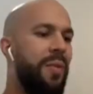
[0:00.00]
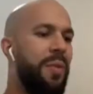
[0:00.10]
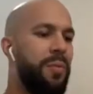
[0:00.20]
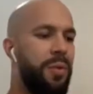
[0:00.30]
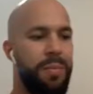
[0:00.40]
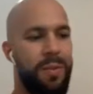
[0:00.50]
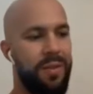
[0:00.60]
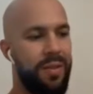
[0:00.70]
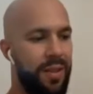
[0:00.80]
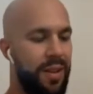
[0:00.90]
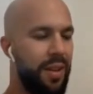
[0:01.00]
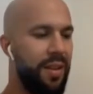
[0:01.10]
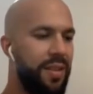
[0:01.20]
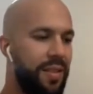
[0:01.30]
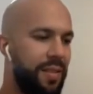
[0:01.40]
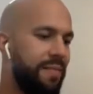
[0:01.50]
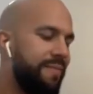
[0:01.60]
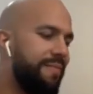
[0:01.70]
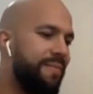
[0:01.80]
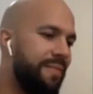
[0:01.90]
what's more important, like
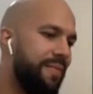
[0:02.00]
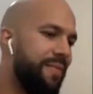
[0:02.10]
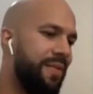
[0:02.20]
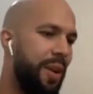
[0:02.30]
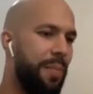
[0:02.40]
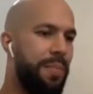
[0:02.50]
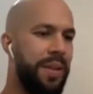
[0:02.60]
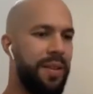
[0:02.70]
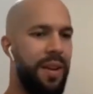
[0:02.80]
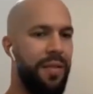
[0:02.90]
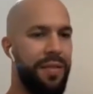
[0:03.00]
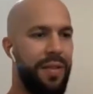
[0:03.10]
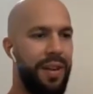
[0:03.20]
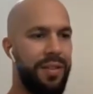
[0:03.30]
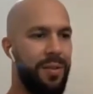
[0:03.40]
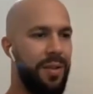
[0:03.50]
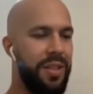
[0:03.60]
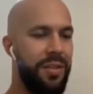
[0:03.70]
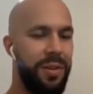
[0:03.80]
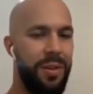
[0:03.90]
not pissing off your friends or
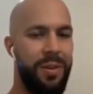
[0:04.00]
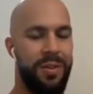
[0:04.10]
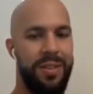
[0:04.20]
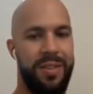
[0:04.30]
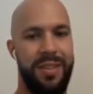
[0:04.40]
achieving your goals.